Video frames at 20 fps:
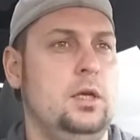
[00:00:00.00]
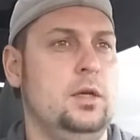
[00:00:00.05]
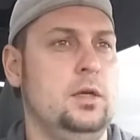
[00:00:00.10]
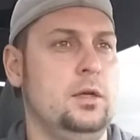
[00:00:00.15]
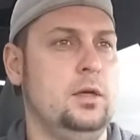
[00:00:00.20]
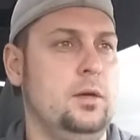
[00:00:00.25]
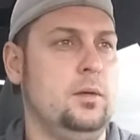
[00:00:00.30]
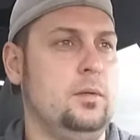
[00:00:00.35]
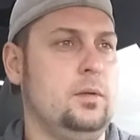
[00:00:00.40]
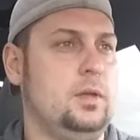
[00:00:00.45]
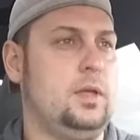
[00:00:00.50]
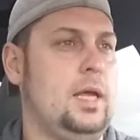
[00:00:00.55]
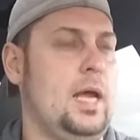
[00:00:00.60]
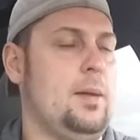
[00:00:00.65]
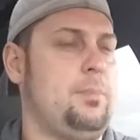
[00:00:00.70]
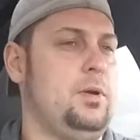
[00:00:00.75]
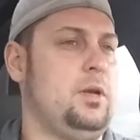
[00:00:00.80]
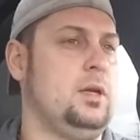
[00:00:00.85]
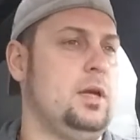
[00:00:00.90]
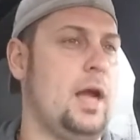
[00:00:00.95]
You know,
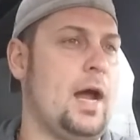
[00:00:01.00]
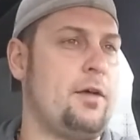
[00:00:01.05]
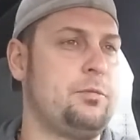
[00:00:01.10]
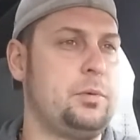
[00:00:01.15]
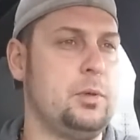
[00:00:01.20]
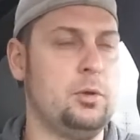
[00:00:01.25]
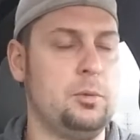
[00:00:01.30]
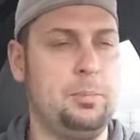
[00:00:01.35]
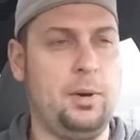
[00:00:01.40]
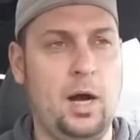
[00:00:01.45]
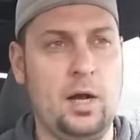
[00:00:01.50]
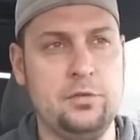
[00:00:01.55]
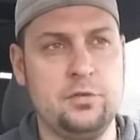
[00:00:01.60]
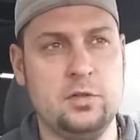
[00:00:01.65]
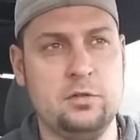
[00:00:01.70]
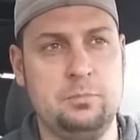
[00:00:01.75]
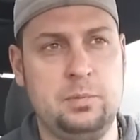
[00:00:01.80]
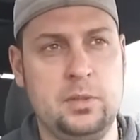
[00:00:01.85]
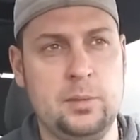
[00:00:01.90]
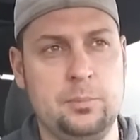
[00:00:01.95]
camping, you have to be with
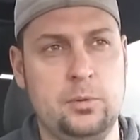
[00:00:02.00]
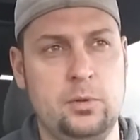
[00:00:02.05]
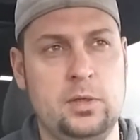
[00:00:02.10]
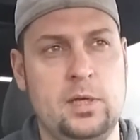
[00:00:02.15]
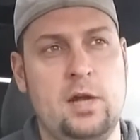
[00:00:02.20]
positive people.